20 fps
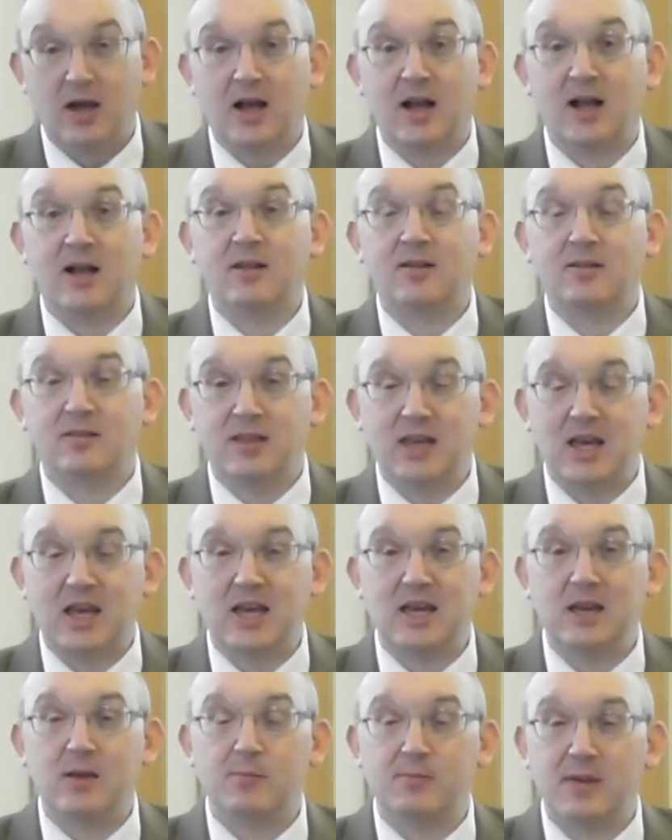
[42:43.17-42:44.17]
and
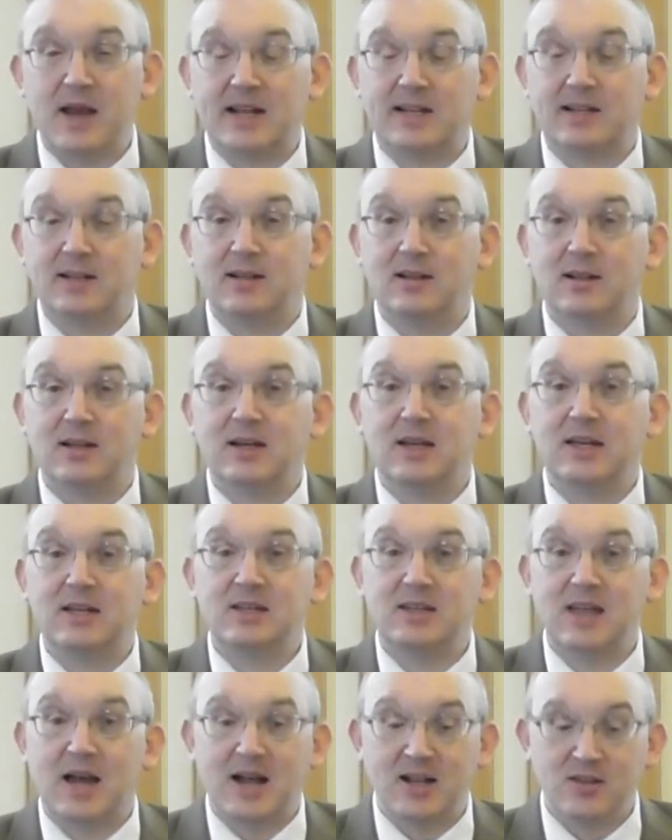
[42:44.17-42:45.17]
the metal
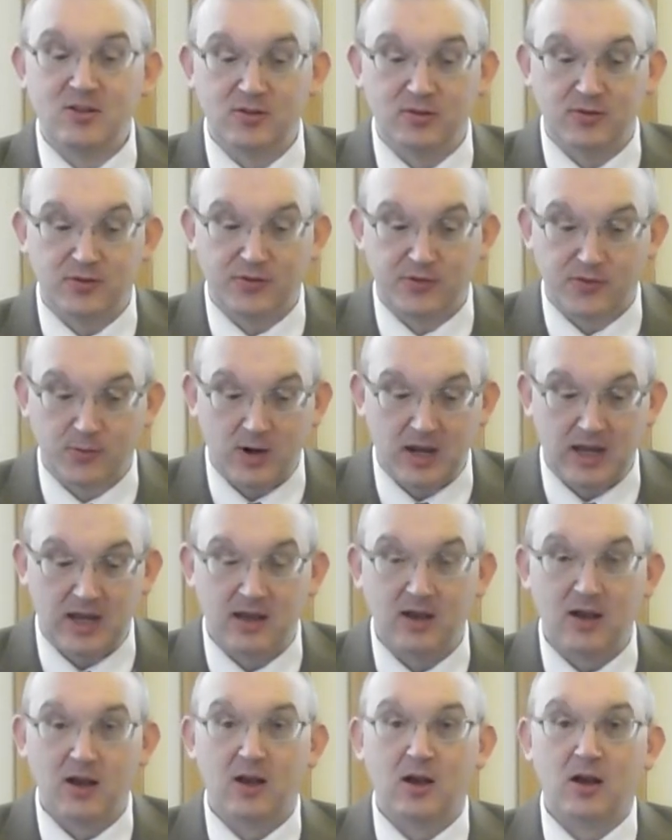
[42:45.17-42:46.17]
in Daniel
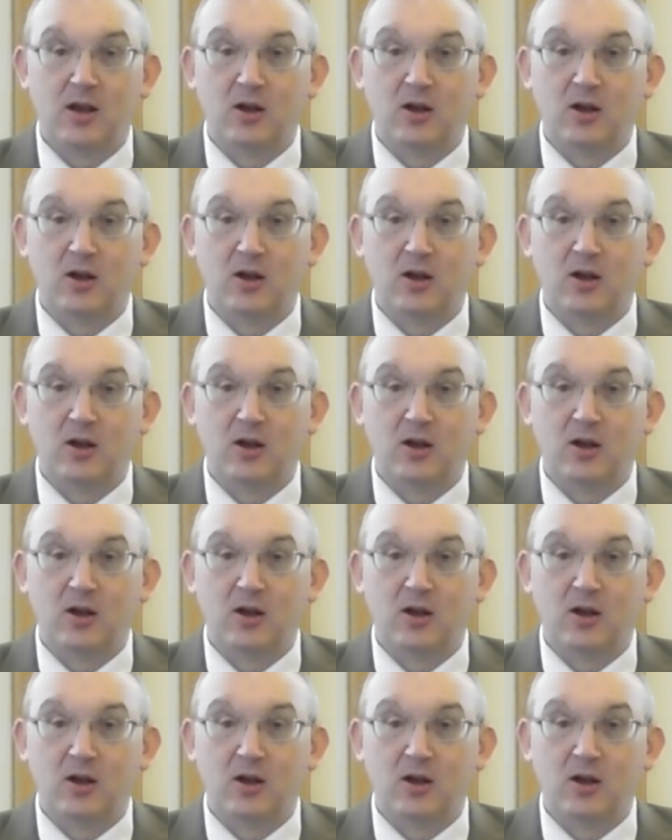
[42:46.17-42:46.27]
3.